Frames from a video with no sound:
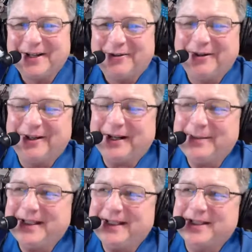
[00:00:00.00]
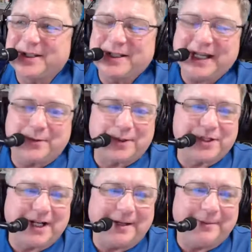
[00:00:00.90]
Well, I mean, it's a dangerous
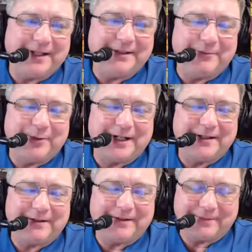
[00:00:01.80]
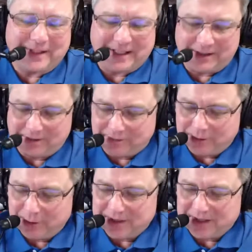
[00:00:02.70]
job, and what I kind of
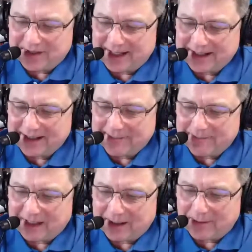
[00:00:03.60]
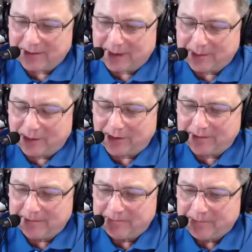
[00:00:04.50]
alluded to that. I remember
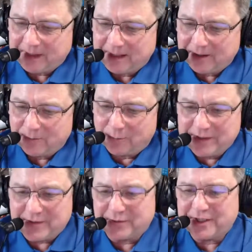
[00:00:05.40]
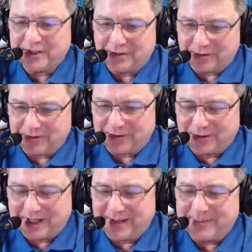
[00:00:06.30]
researching your
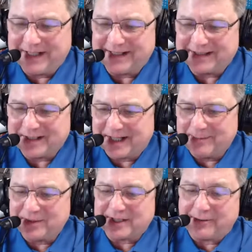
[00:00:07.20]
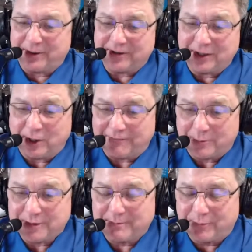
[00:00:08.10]
company at the time because I thought the offer
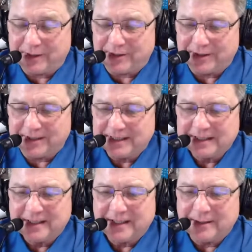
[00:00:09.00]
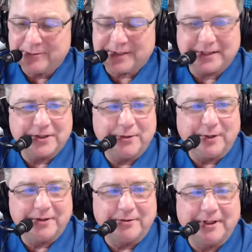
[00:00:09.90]
was pretty good. It was like
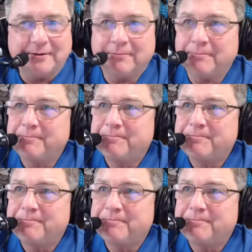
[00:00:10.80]
200 and it